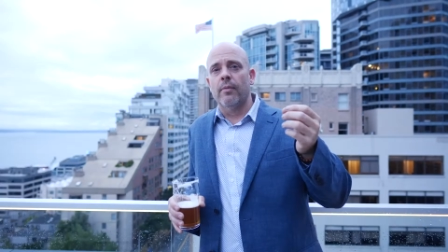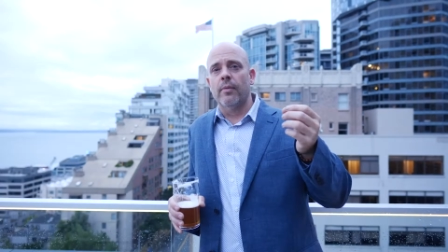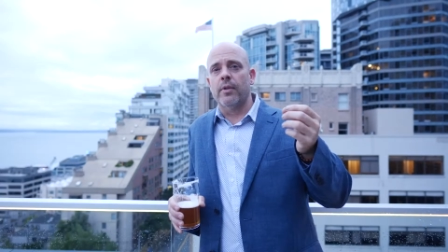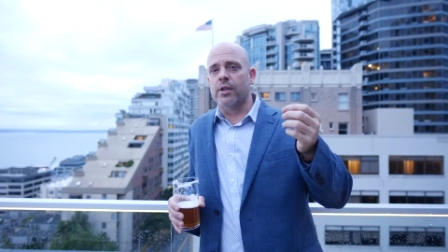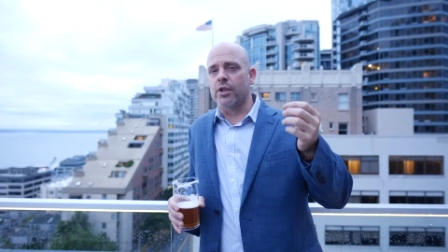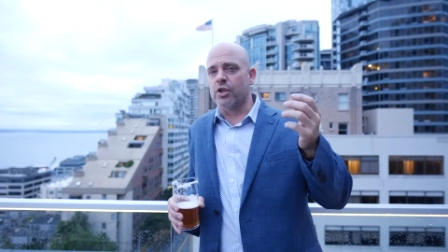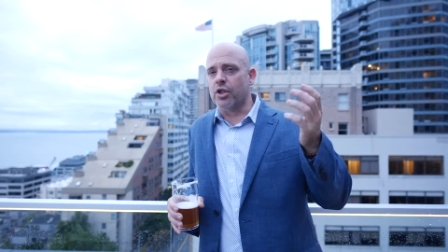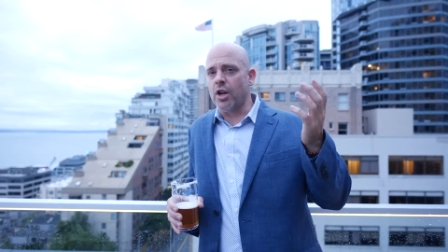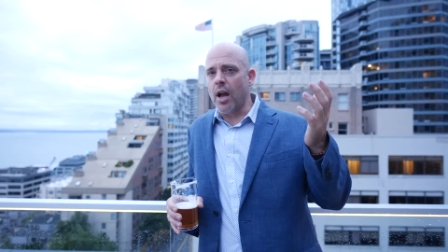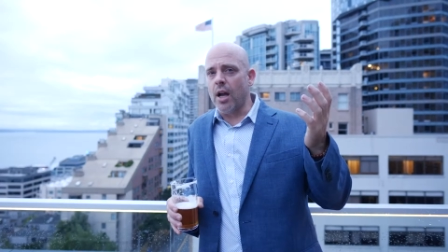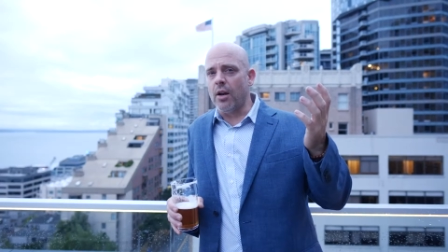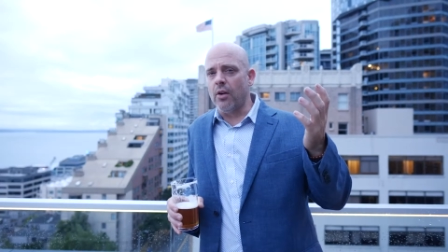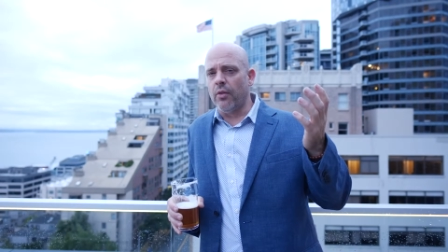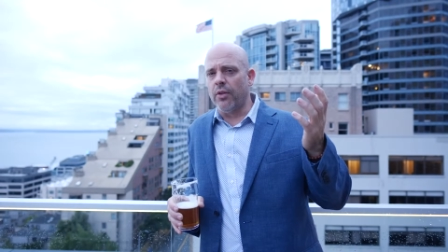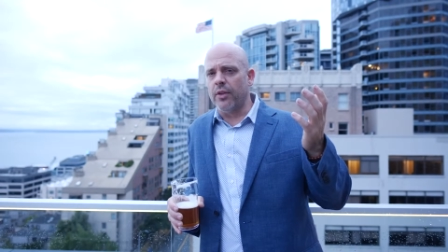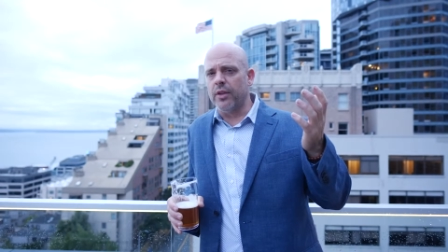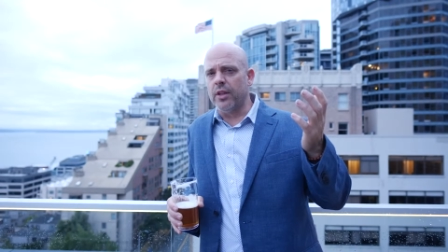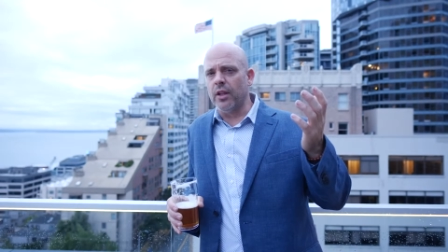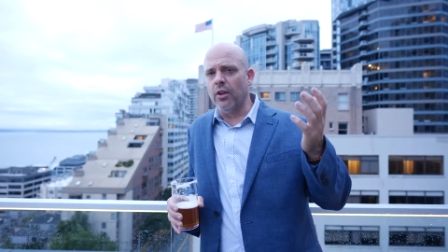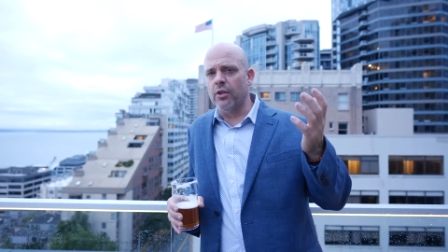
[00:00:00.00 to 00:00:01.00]
this is Chad over
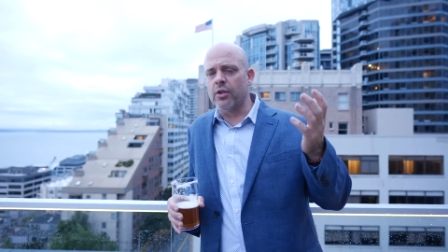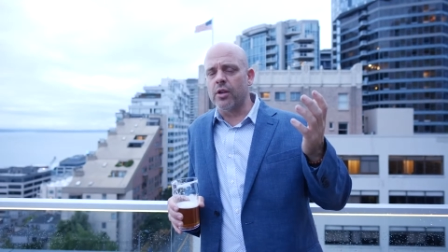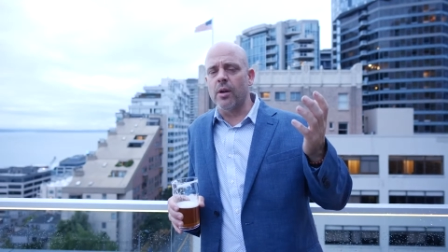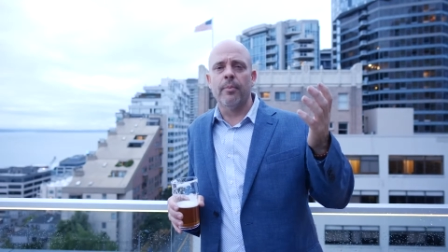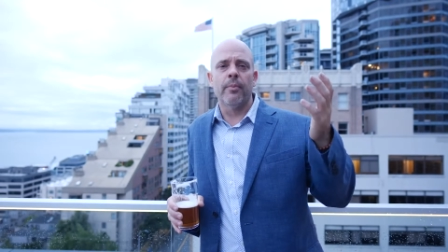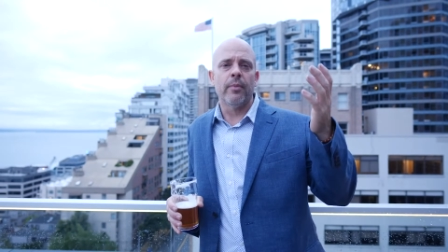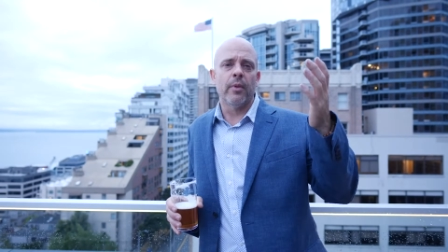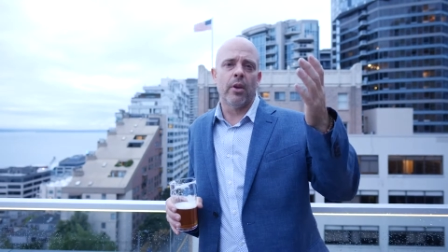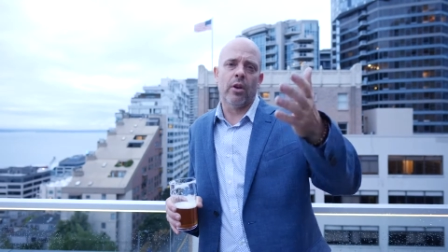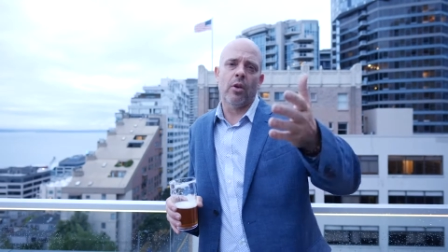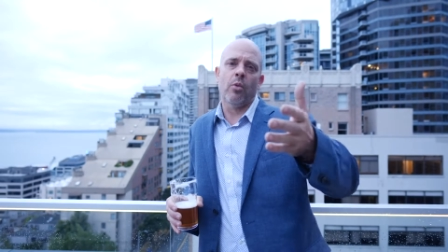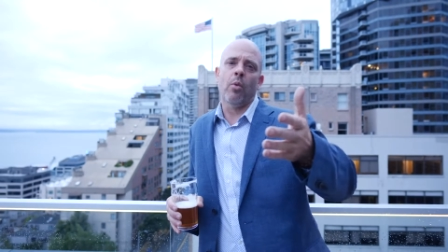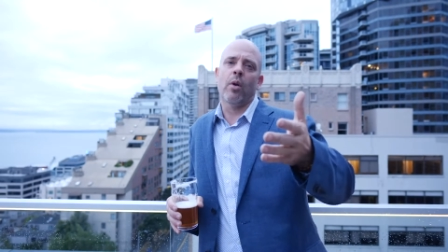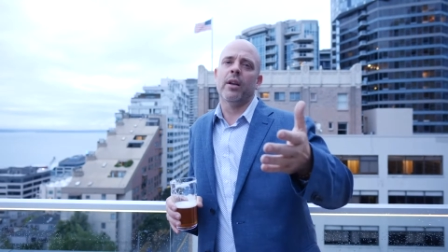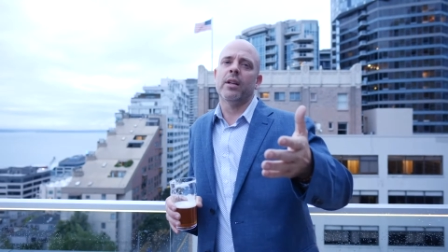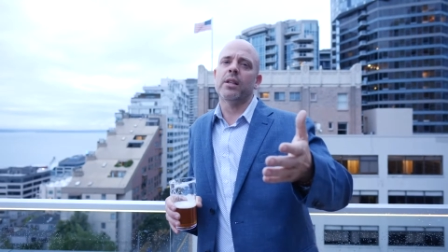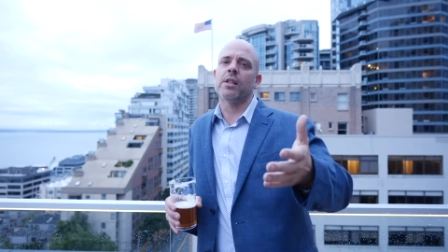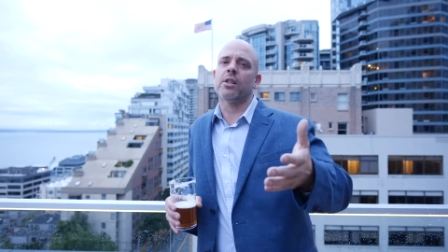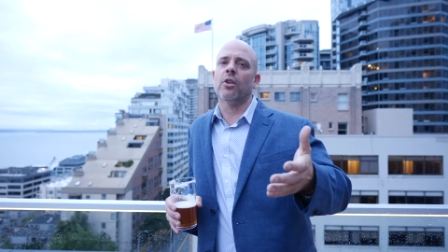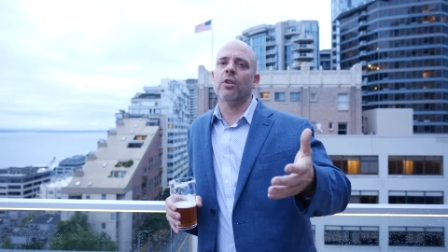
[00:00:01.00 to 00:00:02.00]
at the dealership. You're gonna
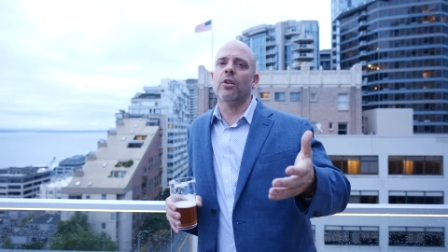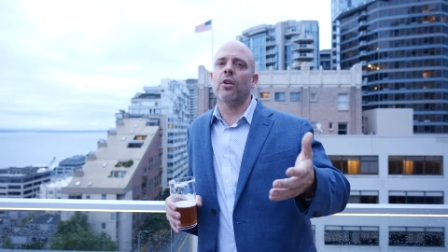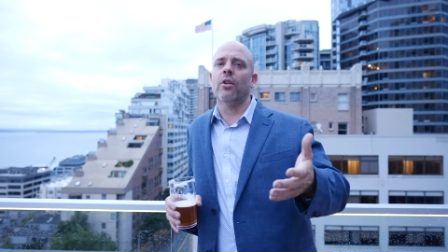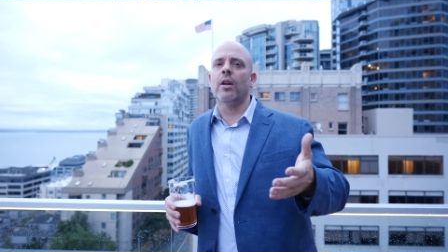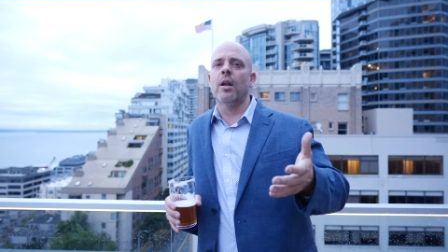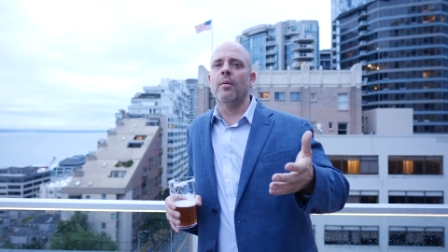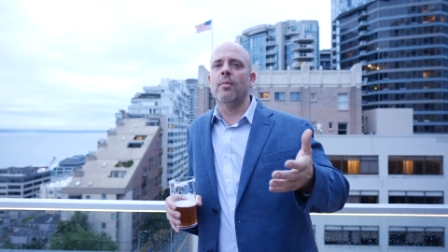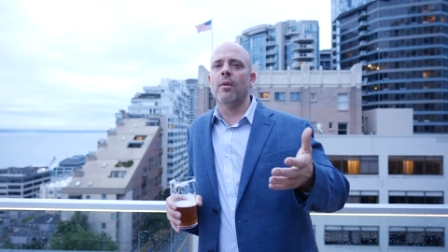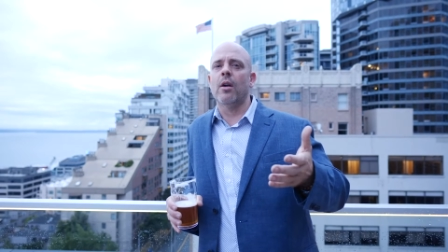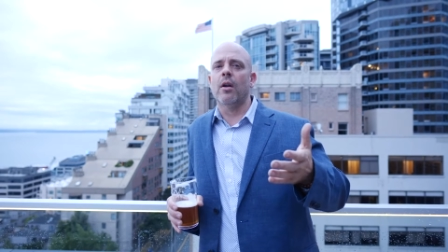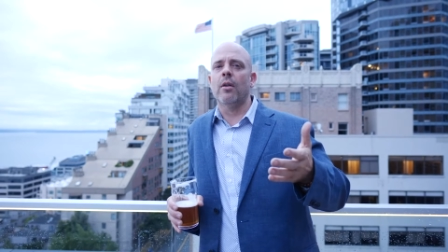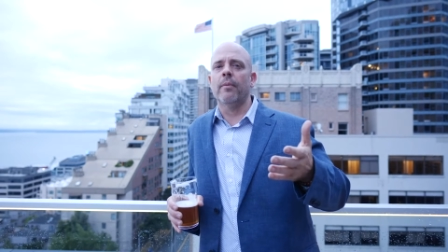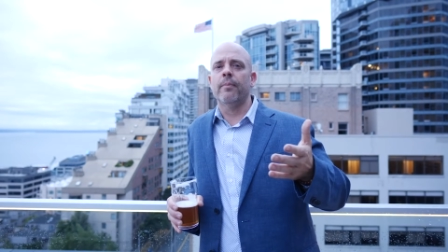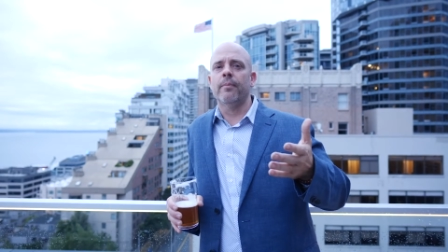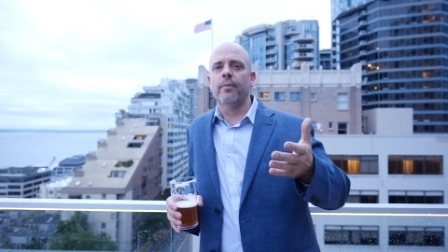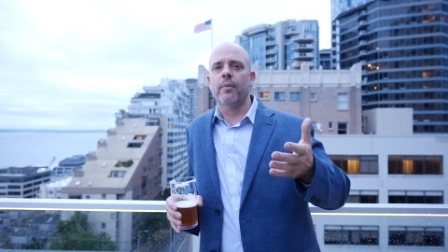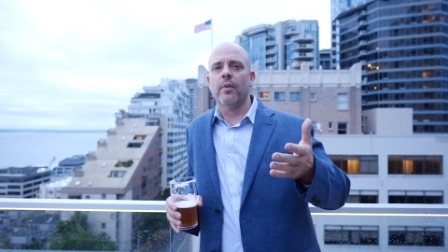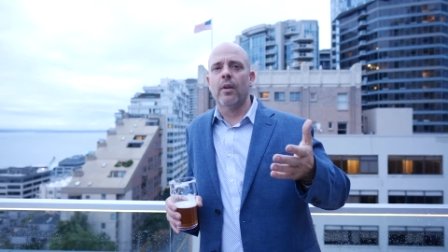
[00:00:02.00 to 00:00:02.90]
wanna insert your name there.